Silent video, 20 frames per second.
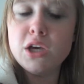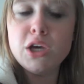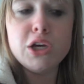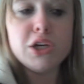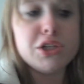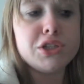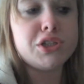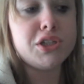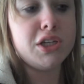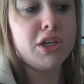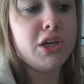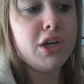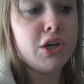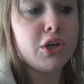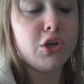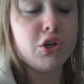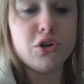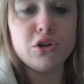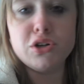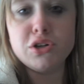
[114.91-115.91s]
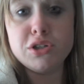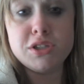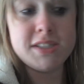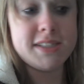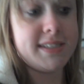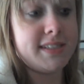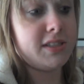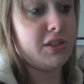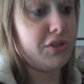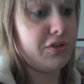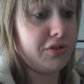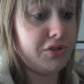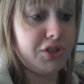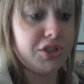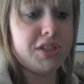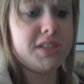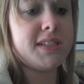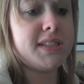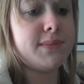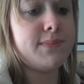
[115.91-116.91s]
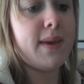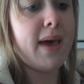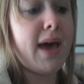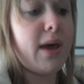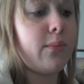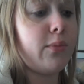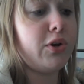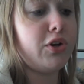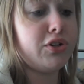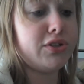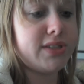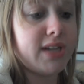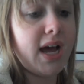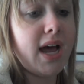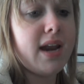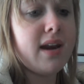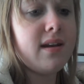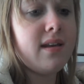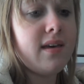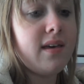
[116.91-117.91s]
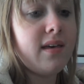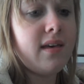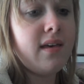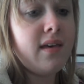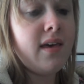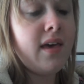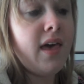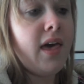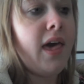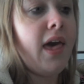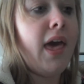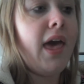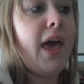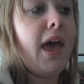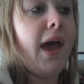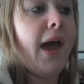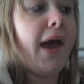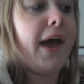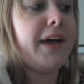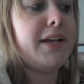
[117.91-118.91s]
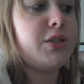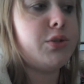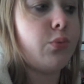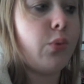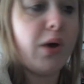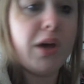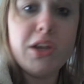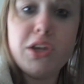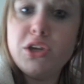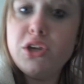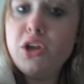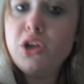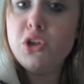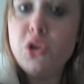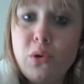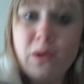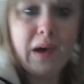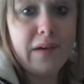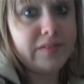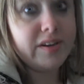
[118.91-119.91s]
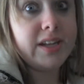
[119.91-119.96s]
See, you're just as mad when you're done as when you haven't